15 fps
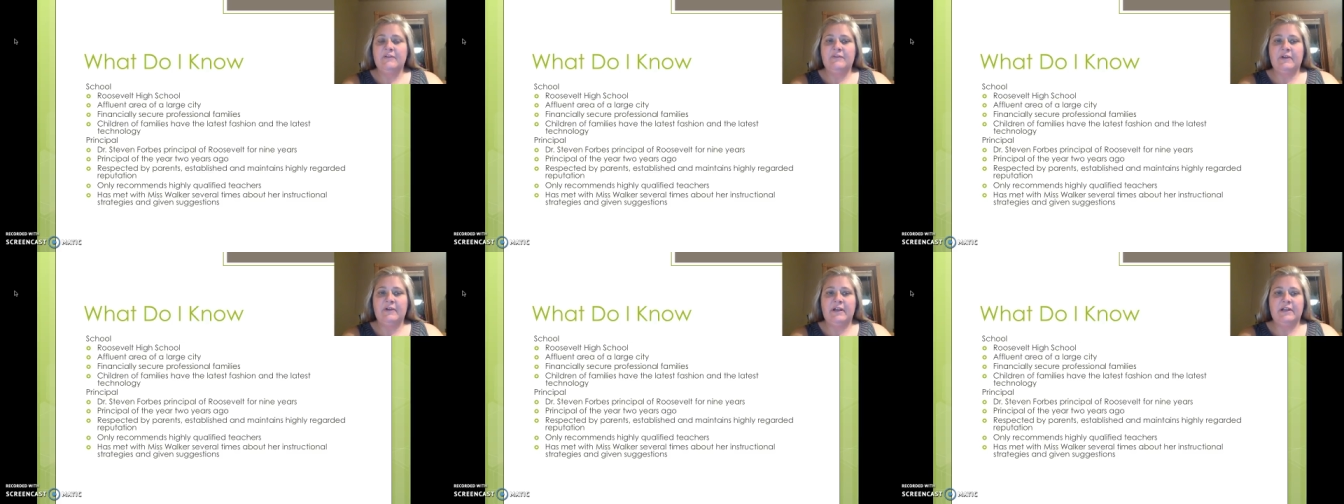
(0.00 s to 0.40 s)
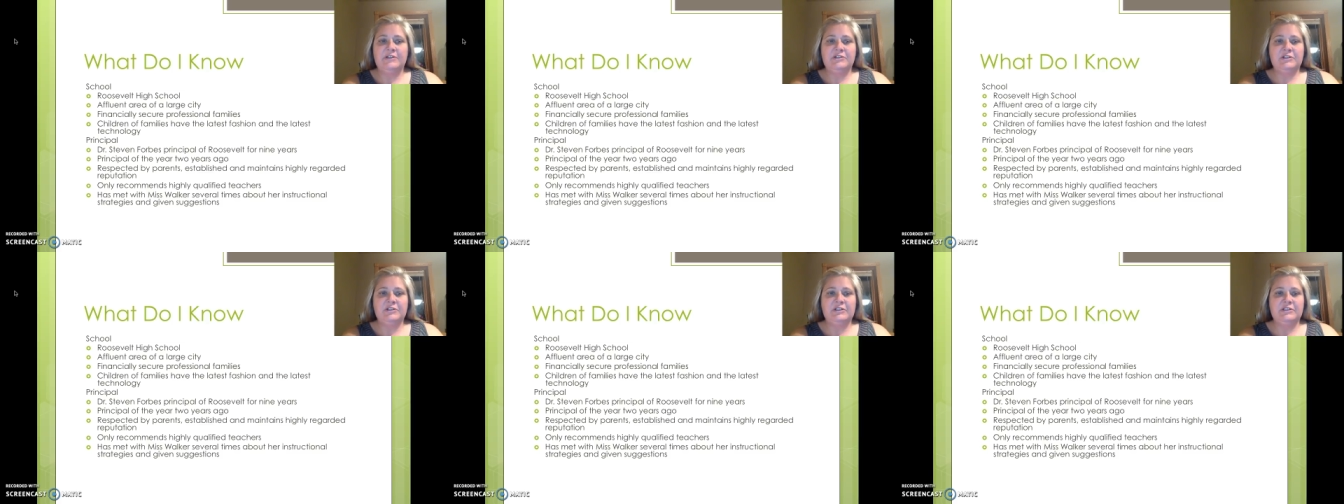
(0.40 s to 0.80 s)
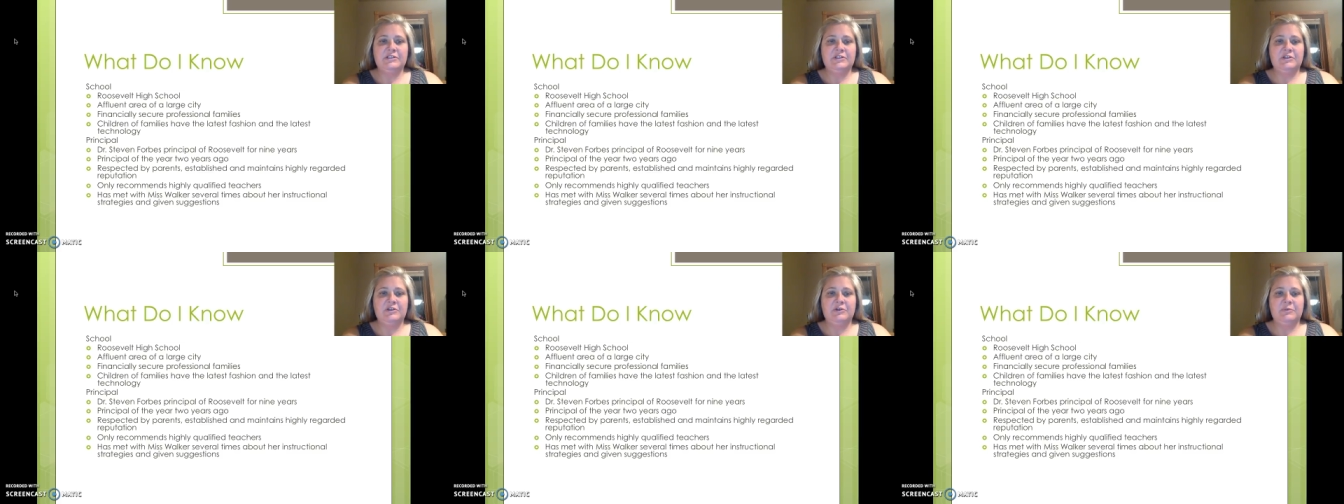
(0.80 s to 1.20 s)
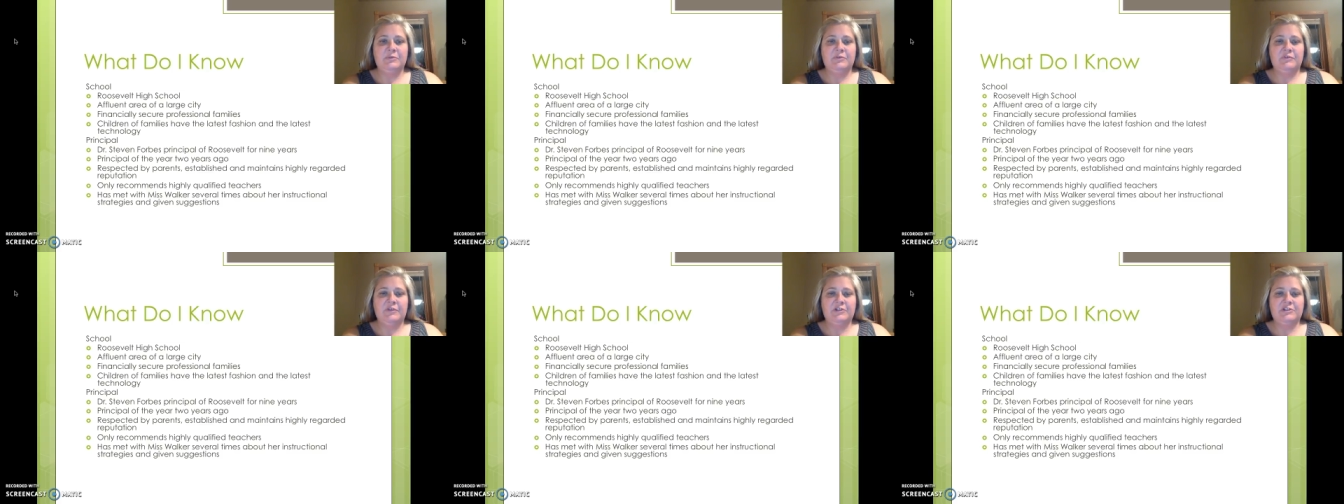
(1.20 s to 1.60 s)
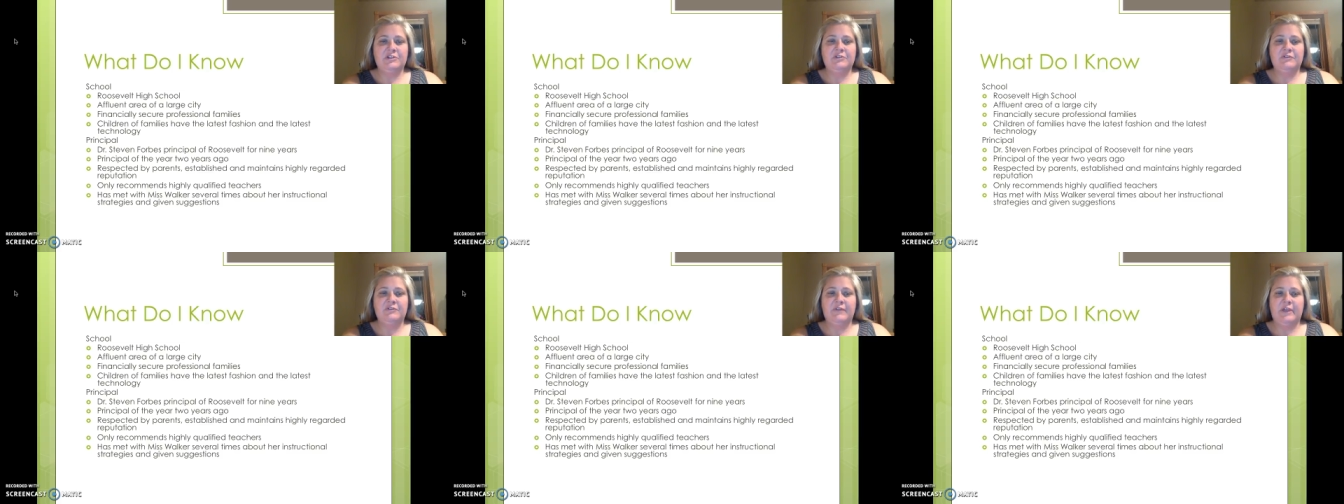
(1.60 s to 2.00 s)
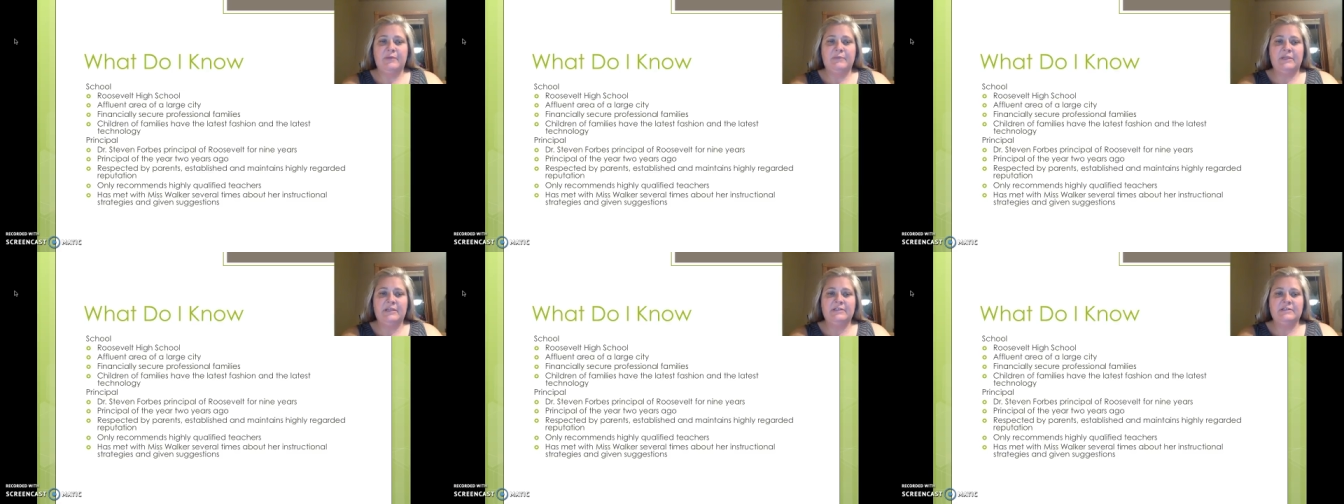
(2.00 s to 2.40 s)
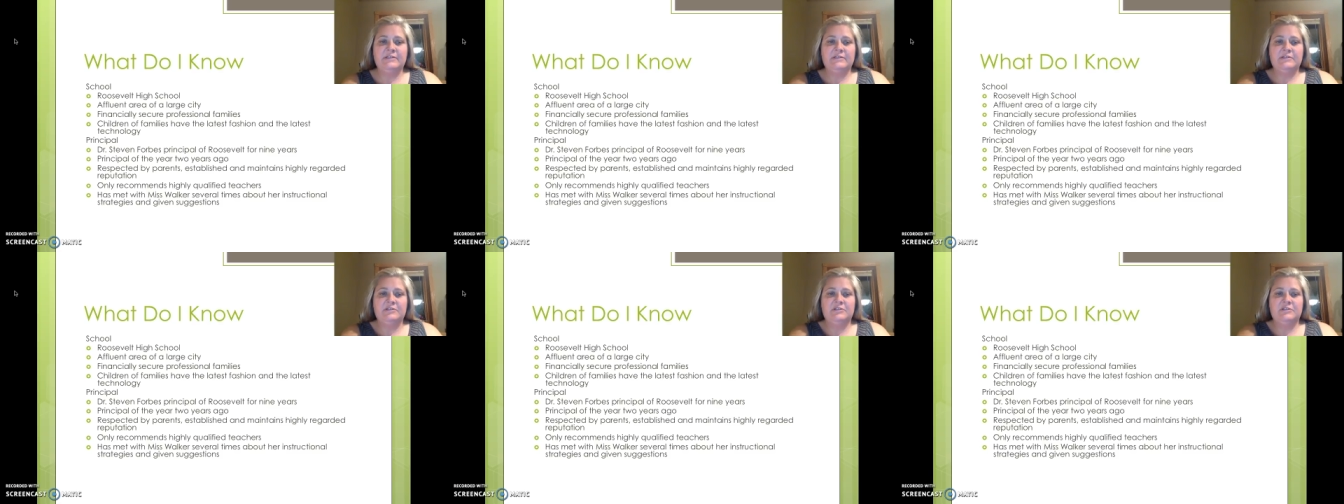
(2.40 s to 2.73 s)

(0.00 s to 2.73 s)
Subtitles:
Financially secure professional families.